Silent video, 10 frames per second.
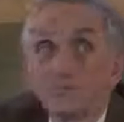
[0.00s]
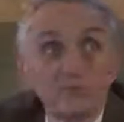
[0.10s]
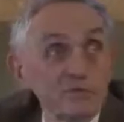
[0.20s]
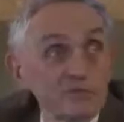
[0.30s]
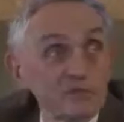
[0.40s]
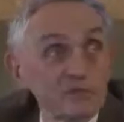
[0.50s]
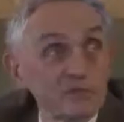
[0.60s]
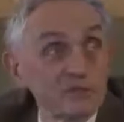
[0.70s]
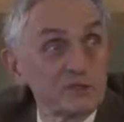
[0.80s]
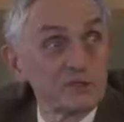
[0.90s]
but
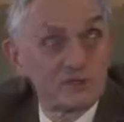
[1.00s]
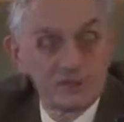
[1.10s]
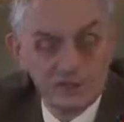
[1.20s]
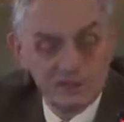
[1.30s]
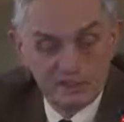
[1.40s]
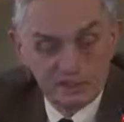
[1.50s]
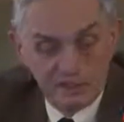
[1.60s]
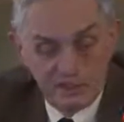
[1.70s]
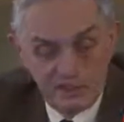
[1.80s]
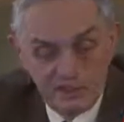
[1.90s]
resources
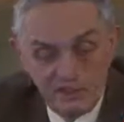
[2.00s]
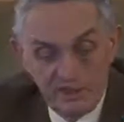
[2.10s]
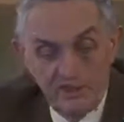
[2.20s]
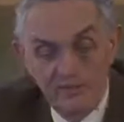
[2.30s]
decide.